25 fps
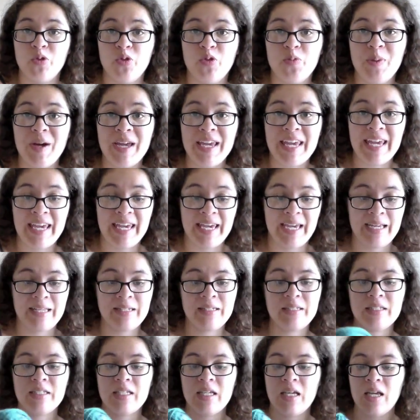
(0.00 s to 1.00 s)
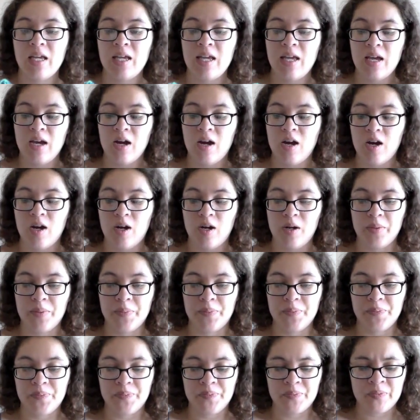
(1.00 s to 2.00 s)
of by hand.
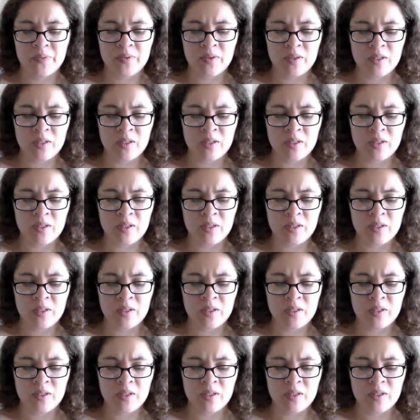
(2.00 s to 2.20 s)
I'm